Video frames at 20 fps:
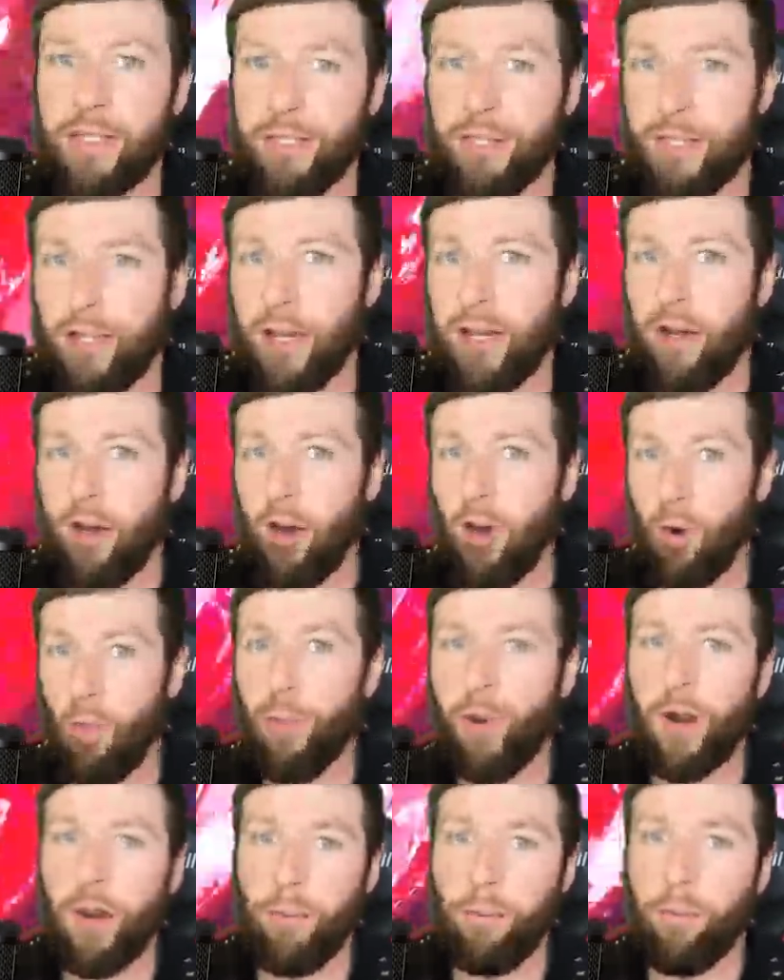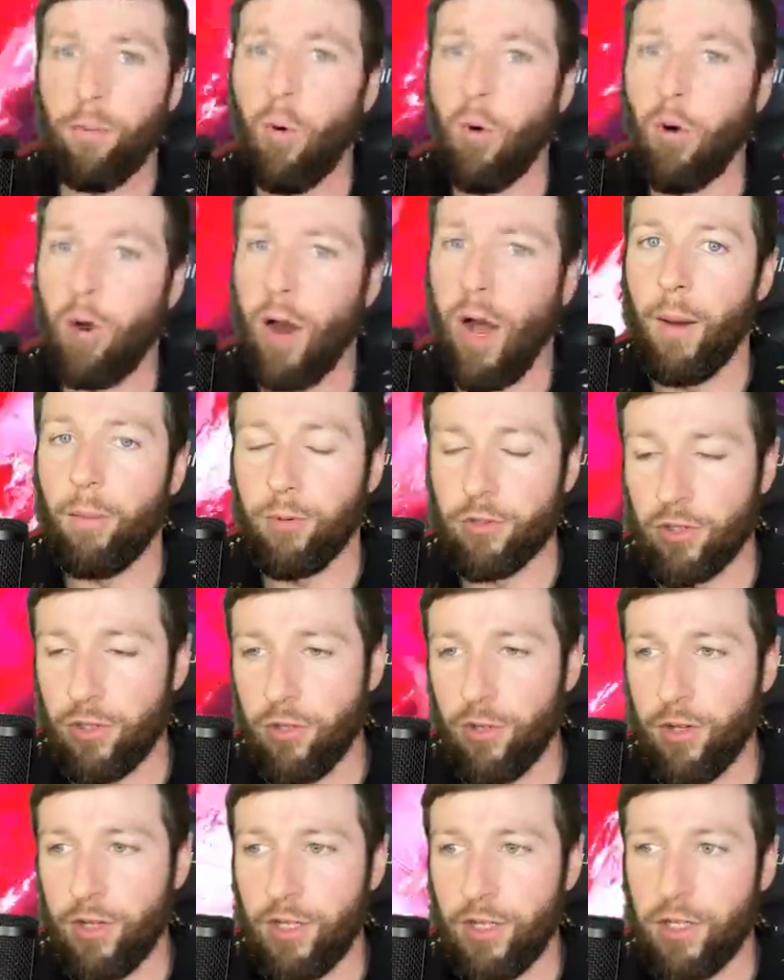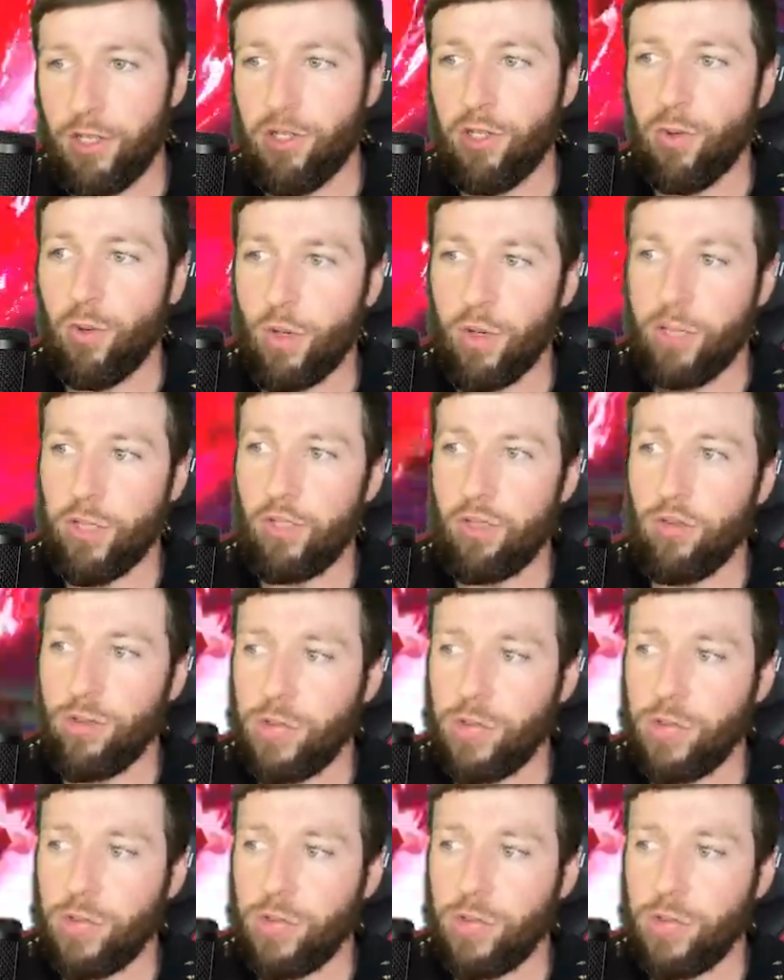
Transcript: to kind of open up more opportunities. You want to use